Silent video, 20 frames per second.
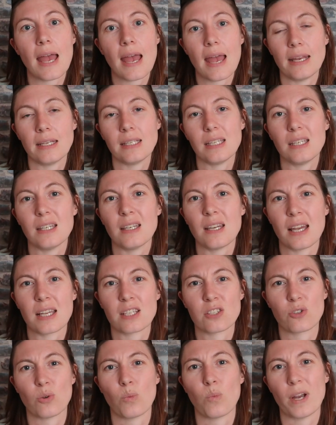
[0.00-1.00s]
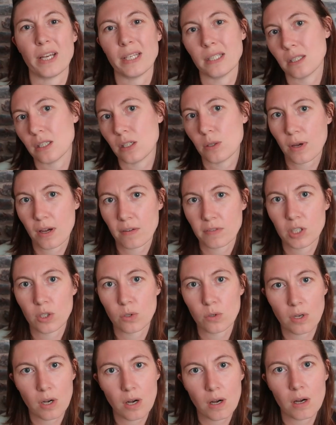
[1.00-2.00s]
Any extra weight that you have in
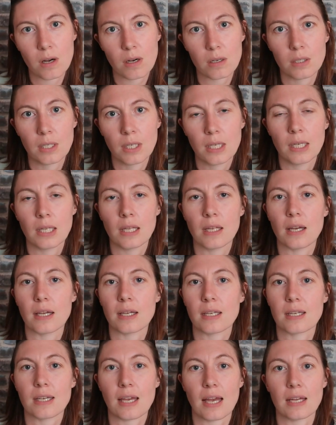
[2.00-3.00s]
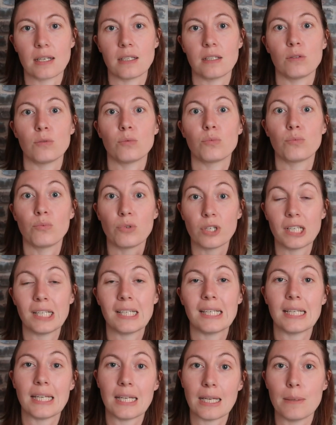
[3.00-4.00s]
your car can
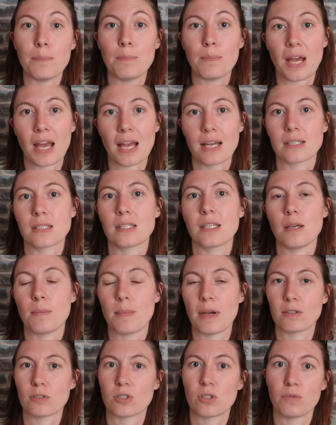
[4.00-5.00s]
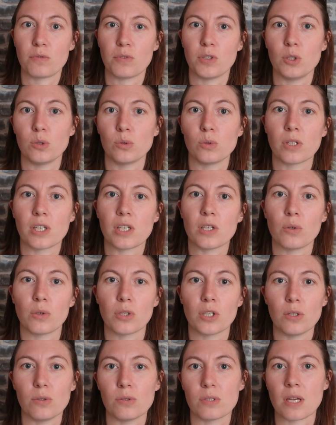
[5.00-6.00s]
really impact the amount of fuel that you're
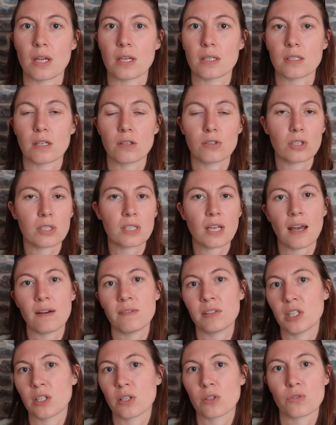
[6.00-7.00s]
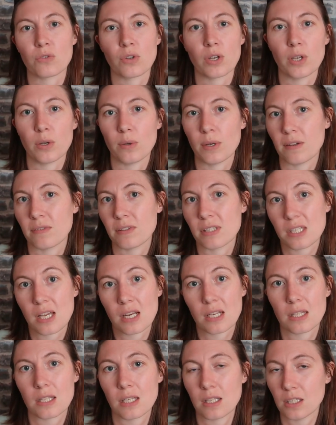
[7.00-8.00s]
using. So just have a look through. If there's
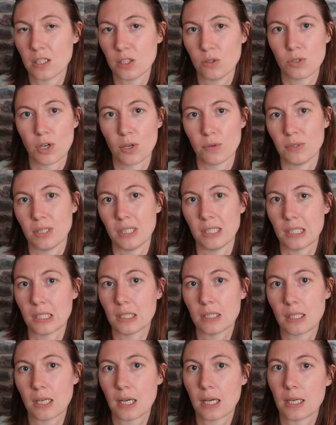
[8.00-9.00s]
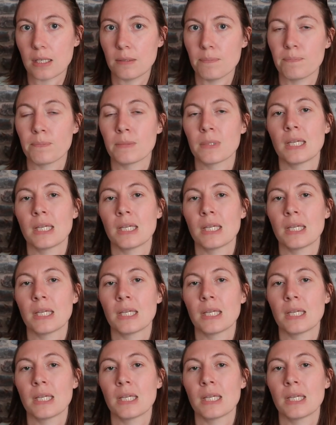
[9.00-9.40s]
anything that you don't need in there,